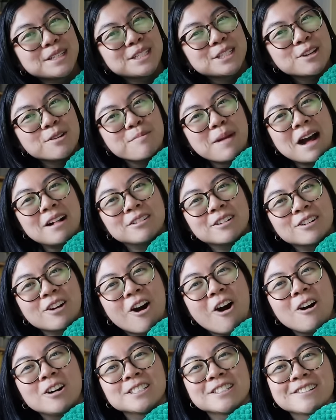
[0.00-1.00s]
Mr. Mallard
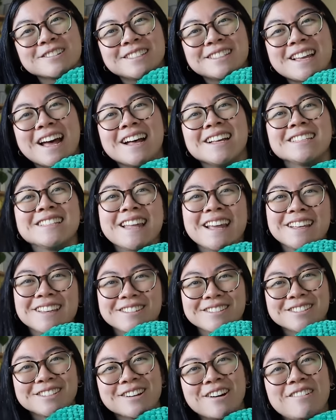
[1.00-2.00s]
also says thank
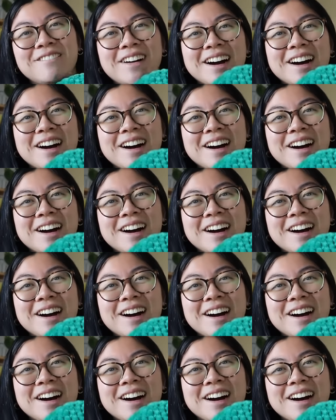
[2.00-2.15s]
you so